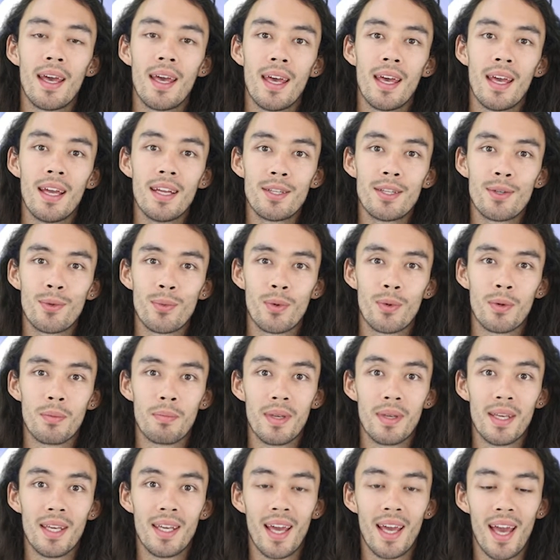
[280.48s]
It will
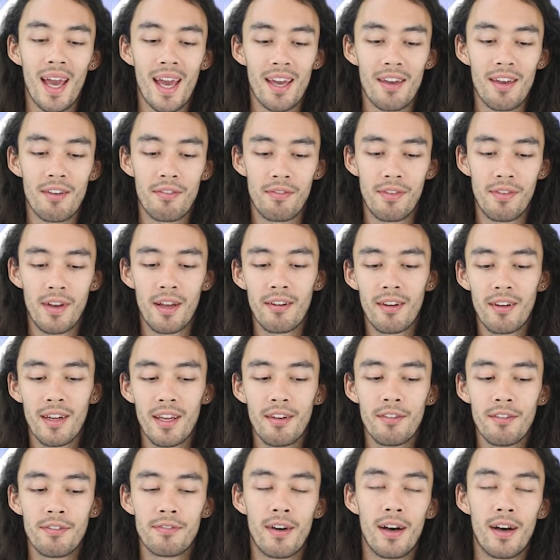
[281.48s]
be a
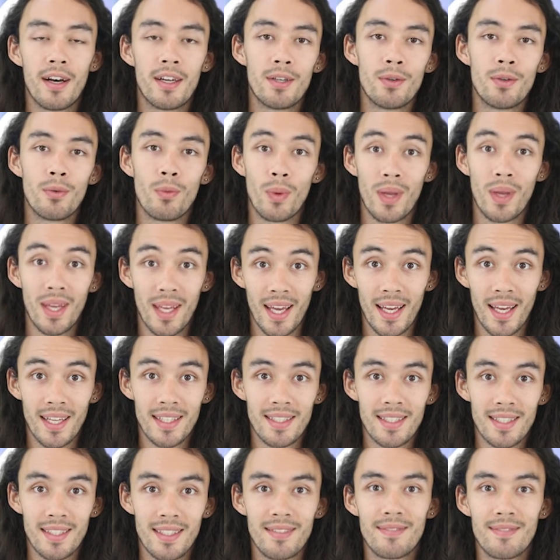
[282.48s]
very fun
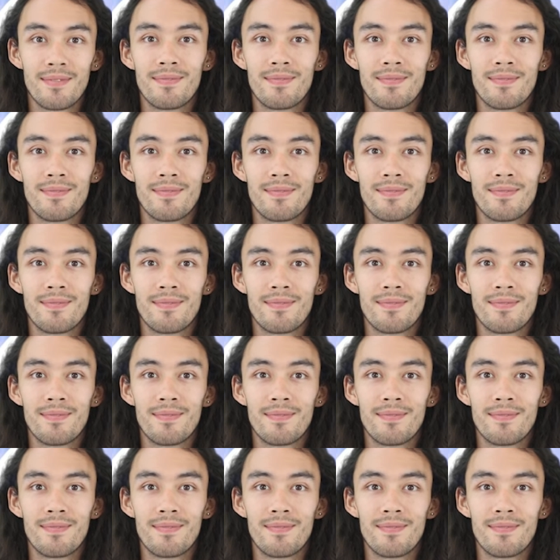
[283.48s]
weekend.